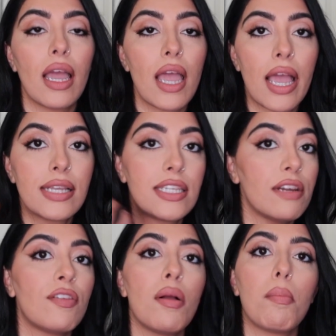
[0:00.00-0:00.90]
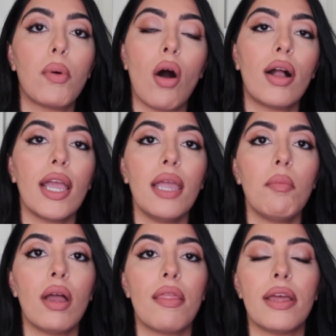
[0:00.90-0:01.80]
a different
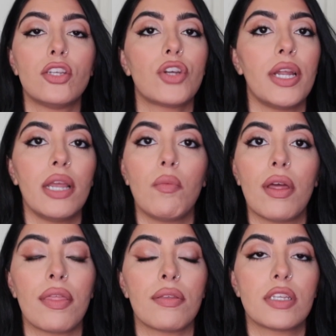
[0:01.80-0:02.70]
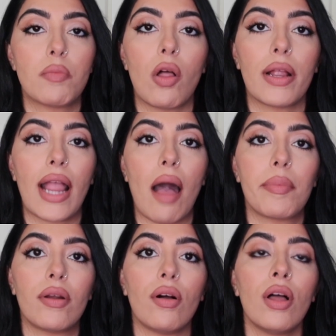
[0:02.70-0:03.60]
ballgame than trading with smaller
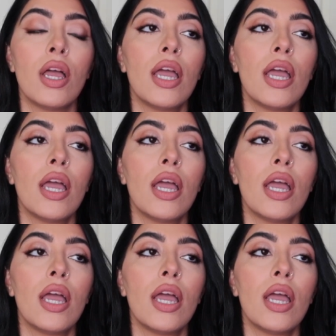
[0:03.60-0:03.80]
capital.